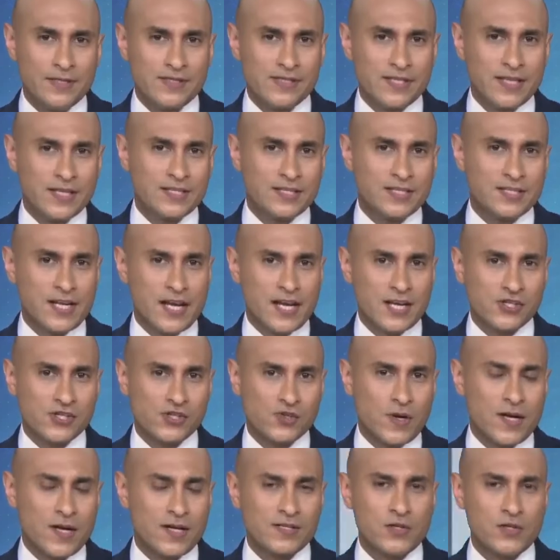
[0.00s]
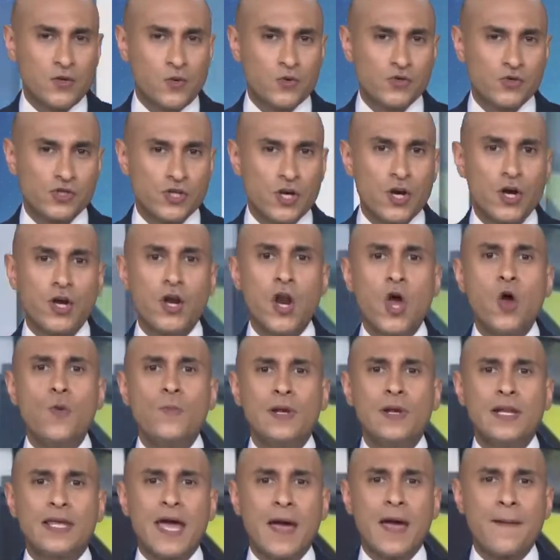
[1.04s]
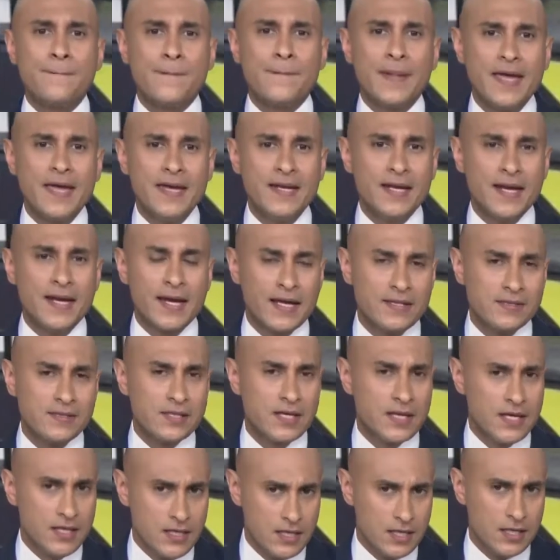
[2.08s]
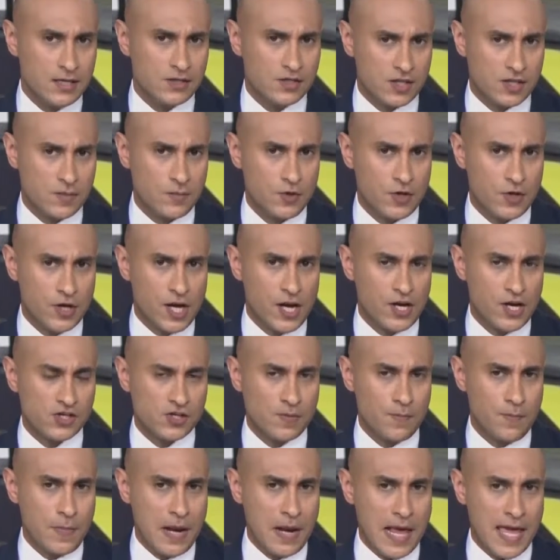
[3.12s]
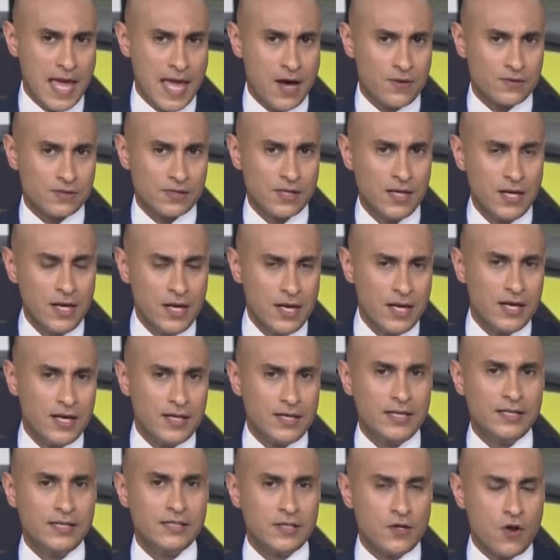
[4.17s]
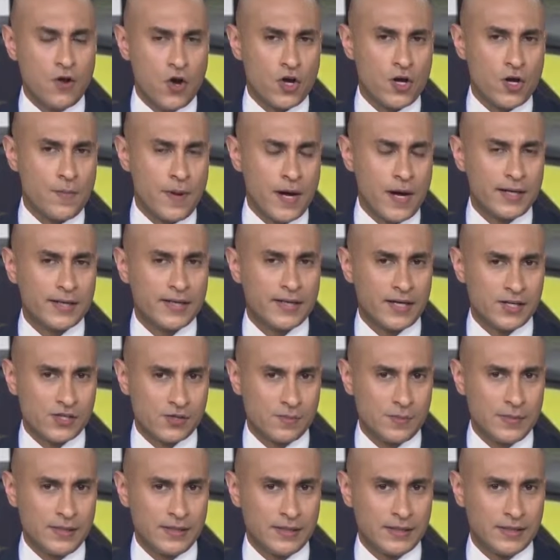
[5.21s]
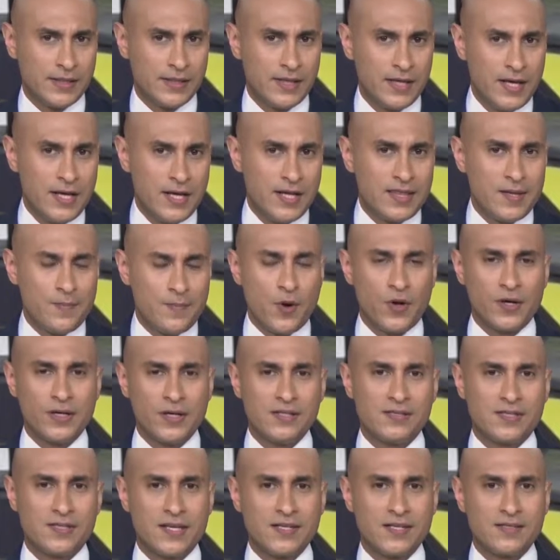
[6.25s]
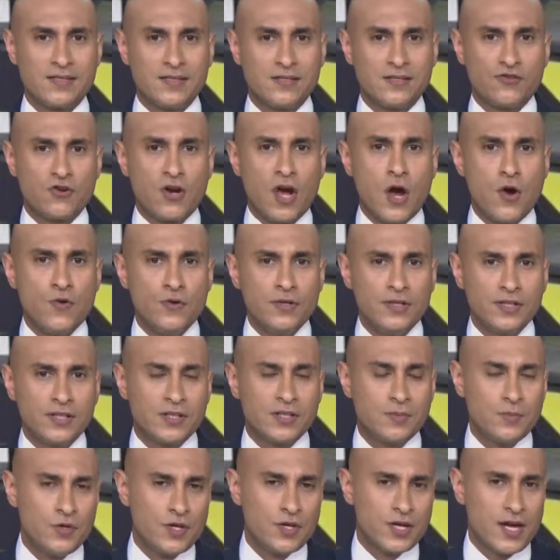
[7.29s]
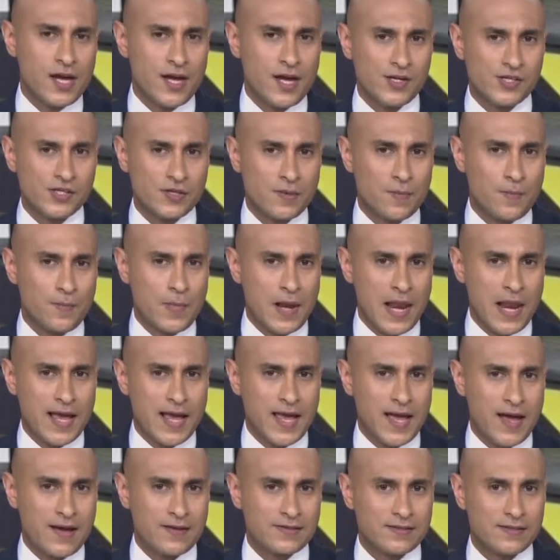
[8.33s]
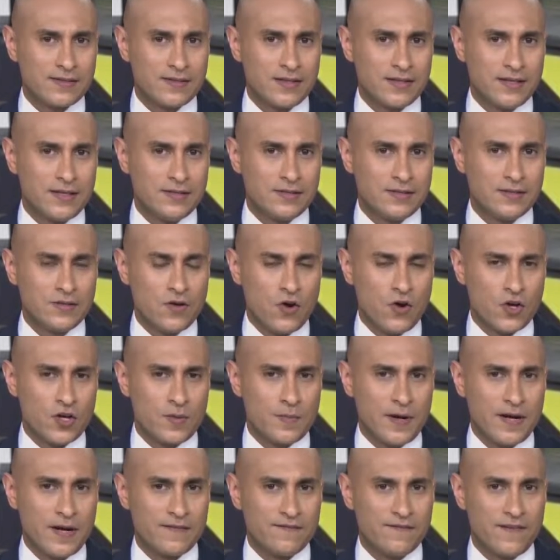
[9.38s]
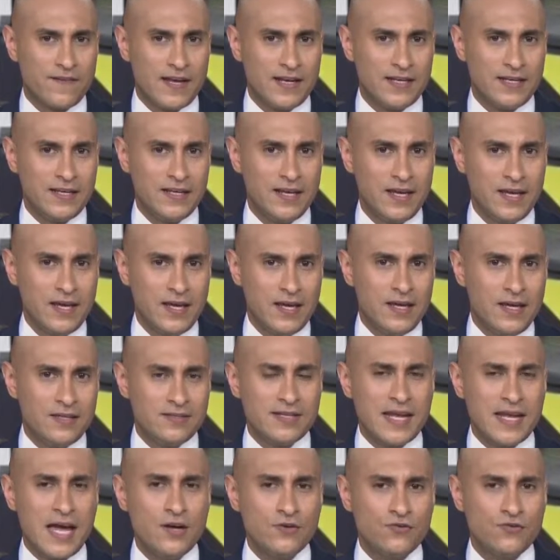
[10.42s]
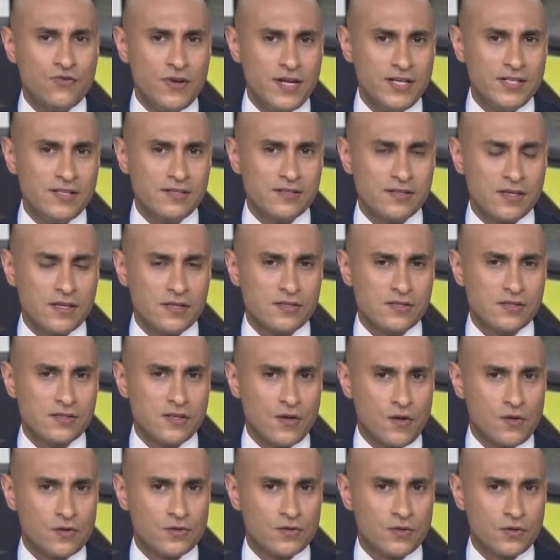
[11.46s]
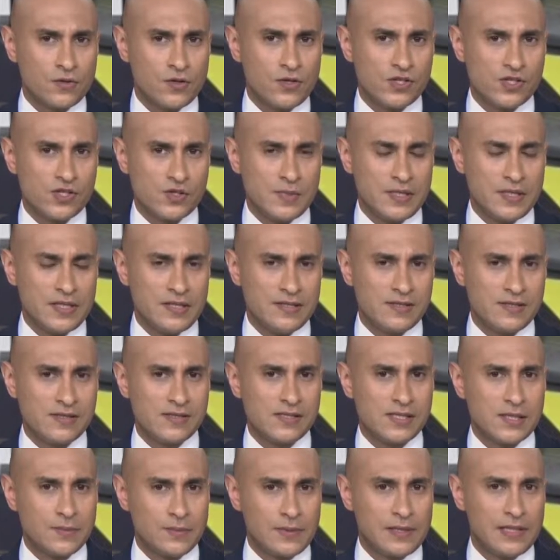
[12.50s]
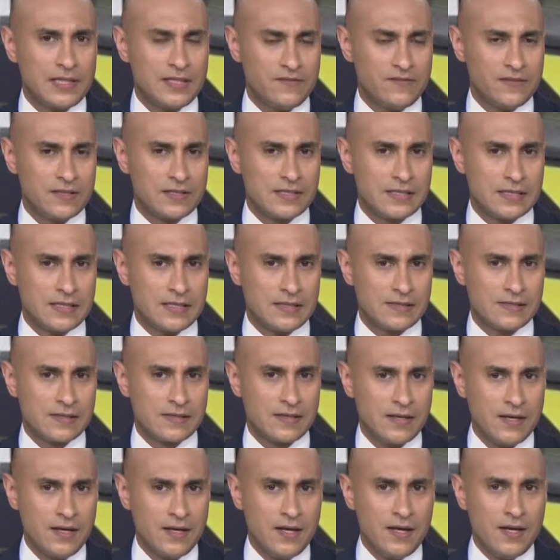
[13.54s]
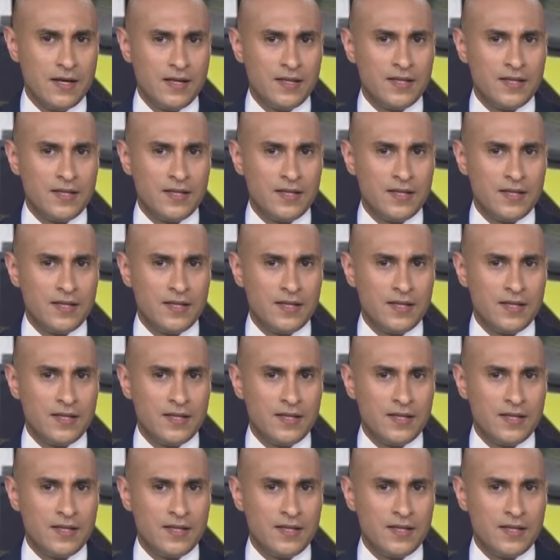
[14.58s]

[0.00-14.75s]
Amnesty International has launched a global campaign against India's communication blackout in Indian occupied Kashmir. The body says the draconian communication blackout in the Indian occupied valley is an outrageous assault on Kashmiri's civil liberties.